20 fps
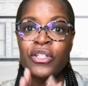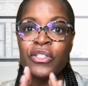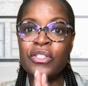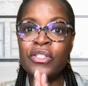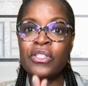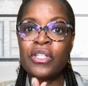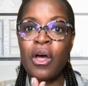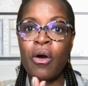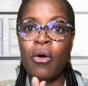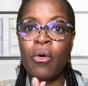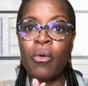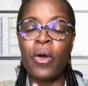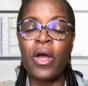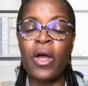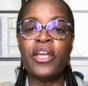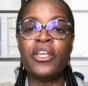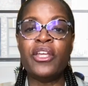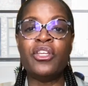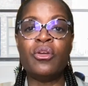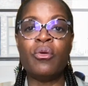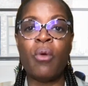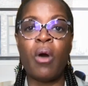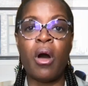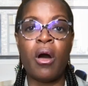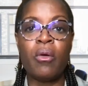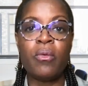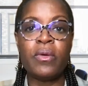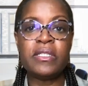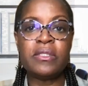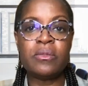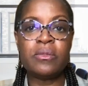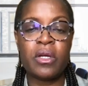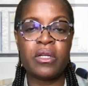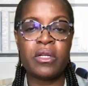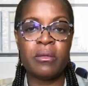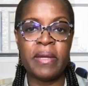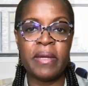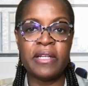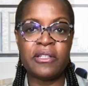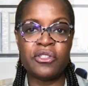So you always want
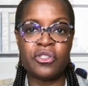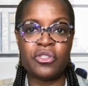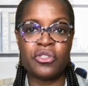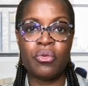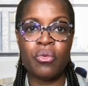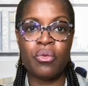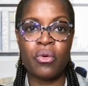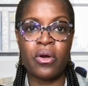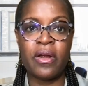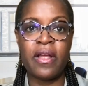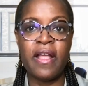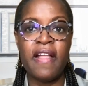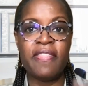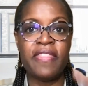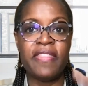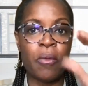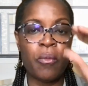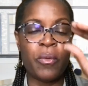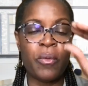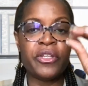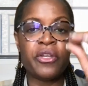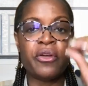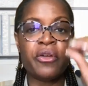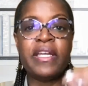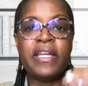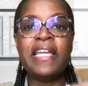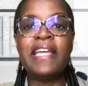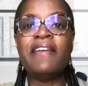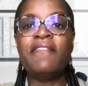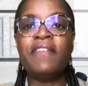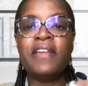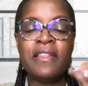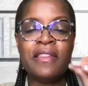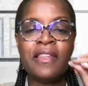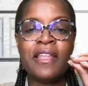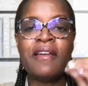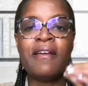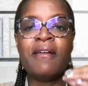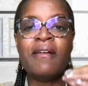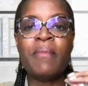to make sure that when you're giving
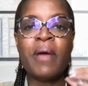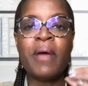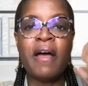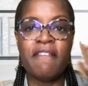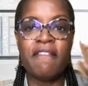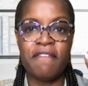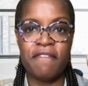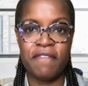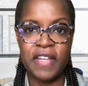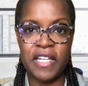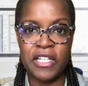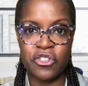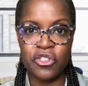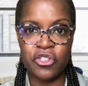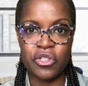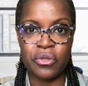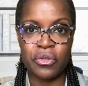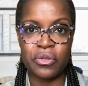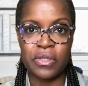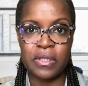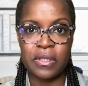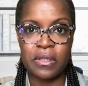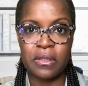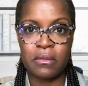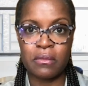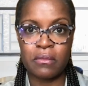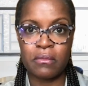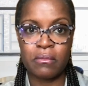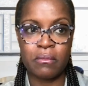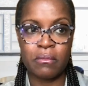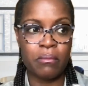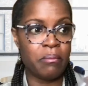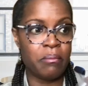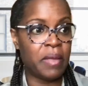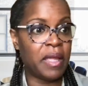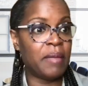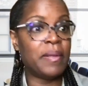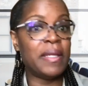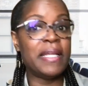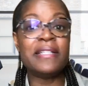them features,
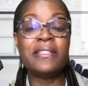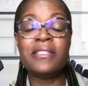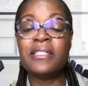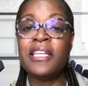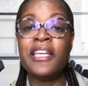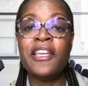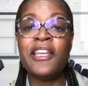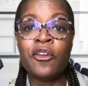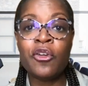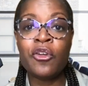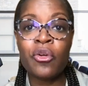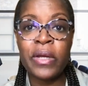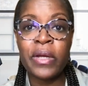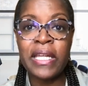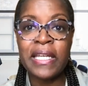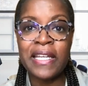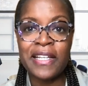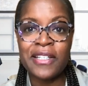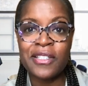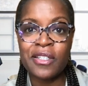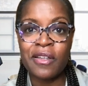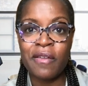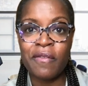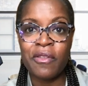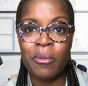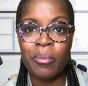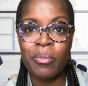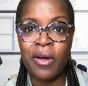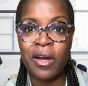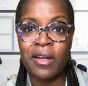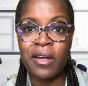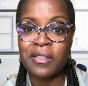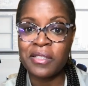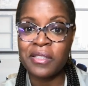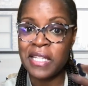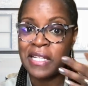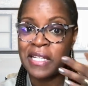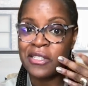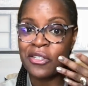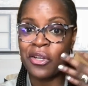Maybe it's the ingredients of the products
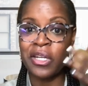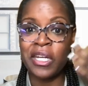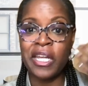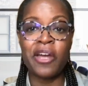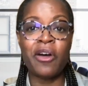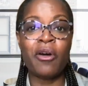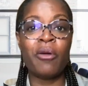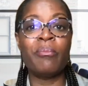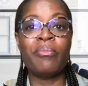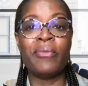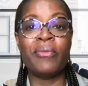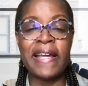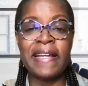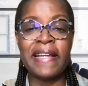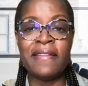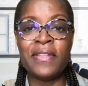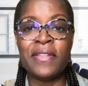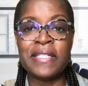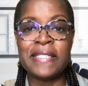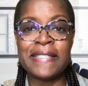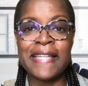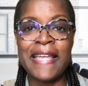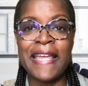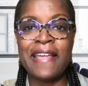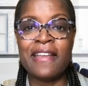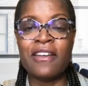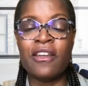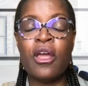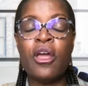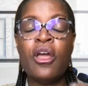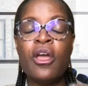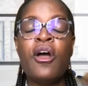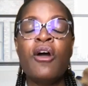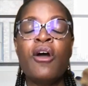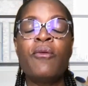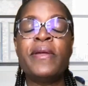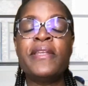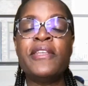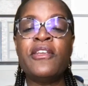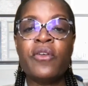that's going to help brighten the skin.
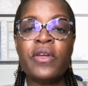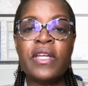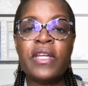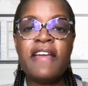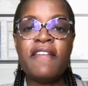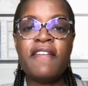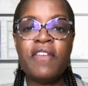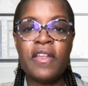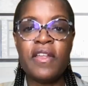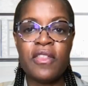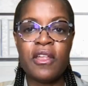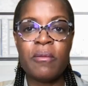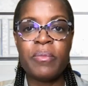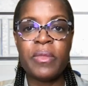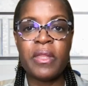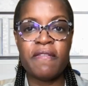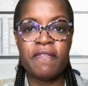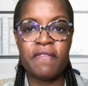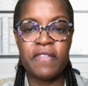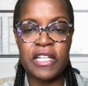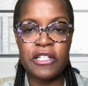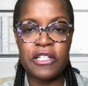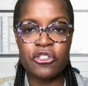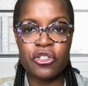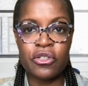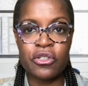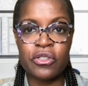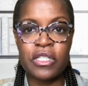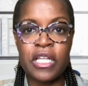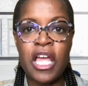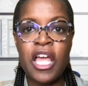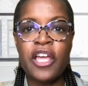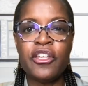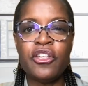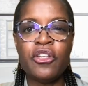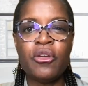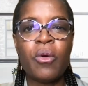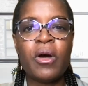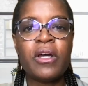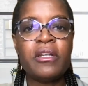When you're giving them the features,
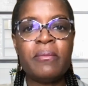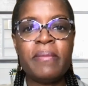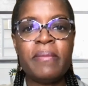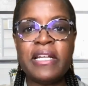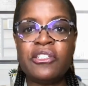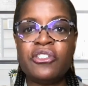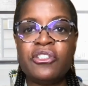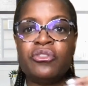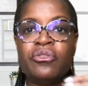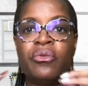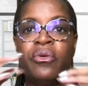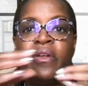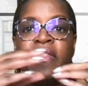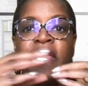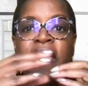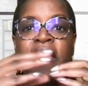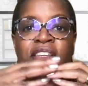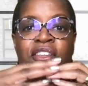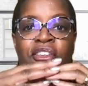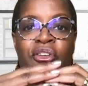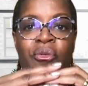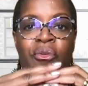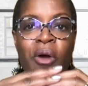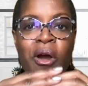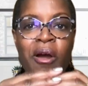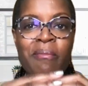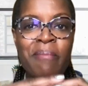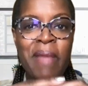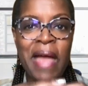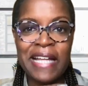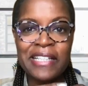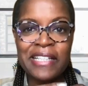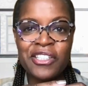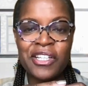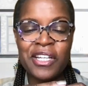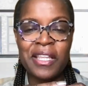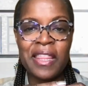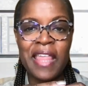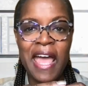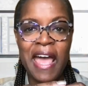you want to make sure that you are
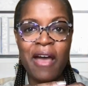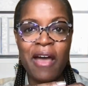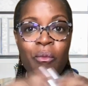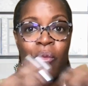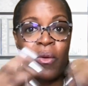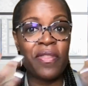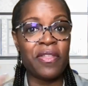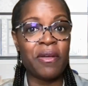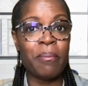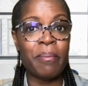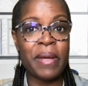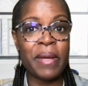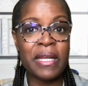matching that with a